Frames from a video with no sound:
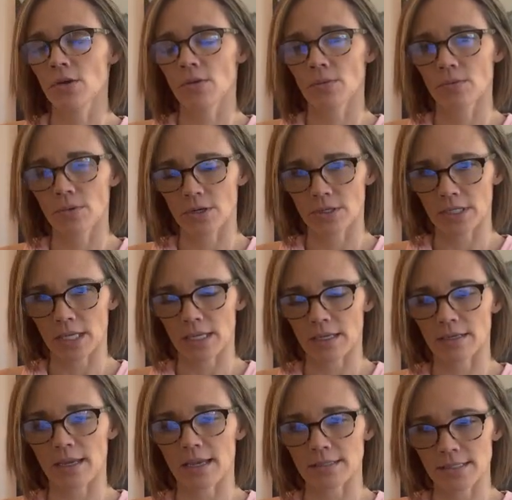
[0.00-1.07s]

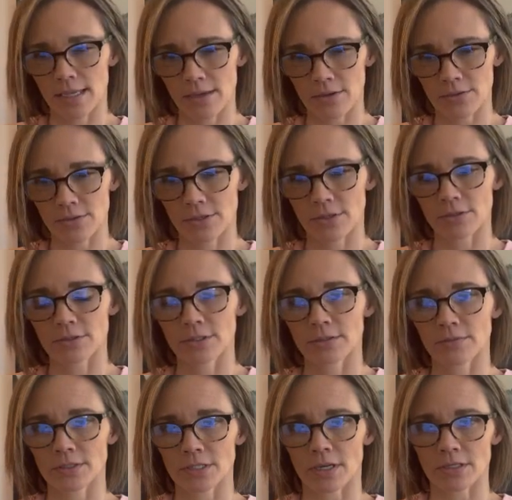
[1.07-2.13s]
working as a health coach
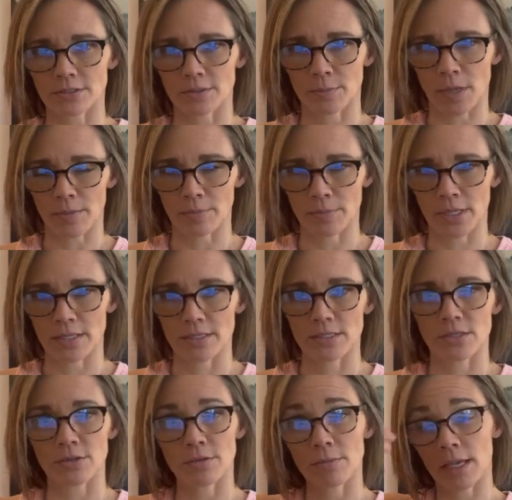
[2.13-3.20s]
for Dr. Pompa. So
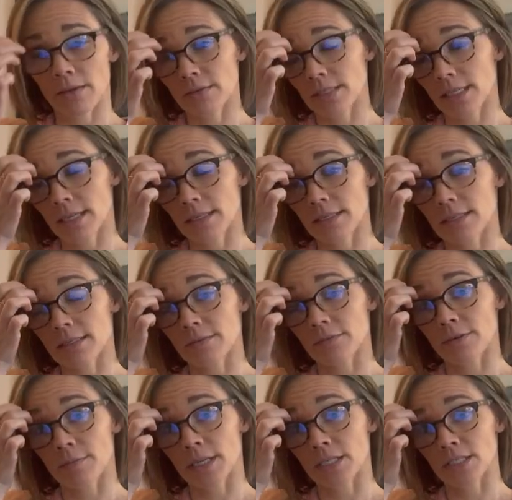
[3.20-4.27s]
you may have seen his
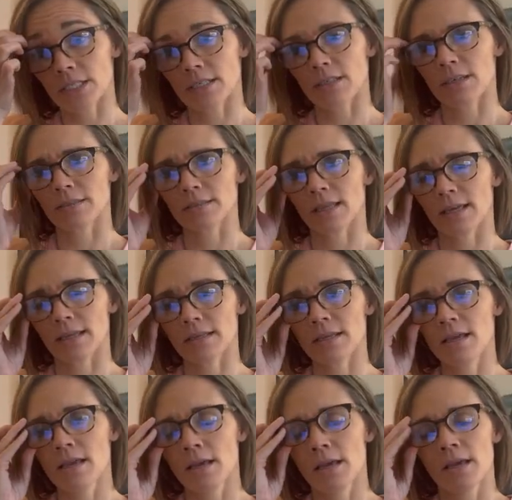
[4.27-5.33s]
information online.
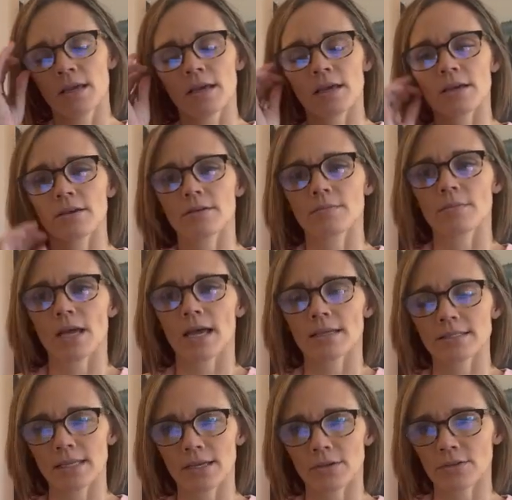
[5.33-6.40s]
Um,
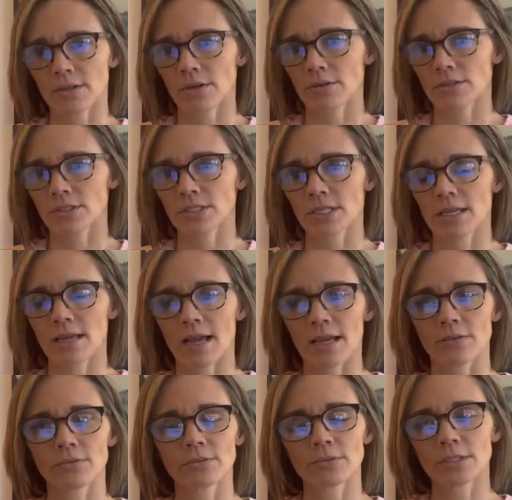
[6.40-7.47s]
as a health coach, I
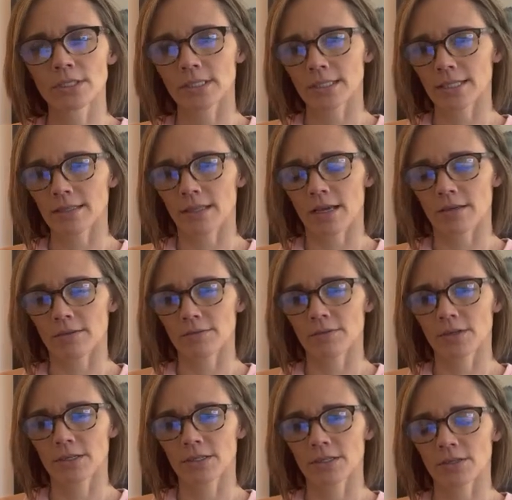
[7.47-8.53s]
really love,
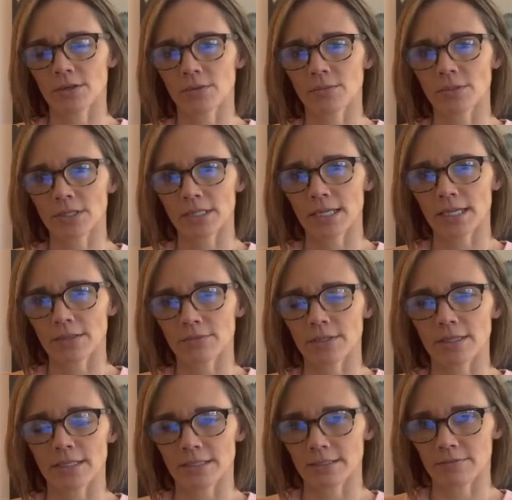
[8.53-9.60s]
you know, working with
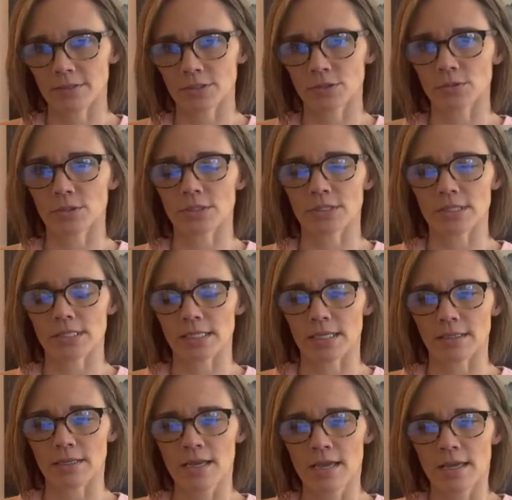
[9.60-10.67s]
individuals and,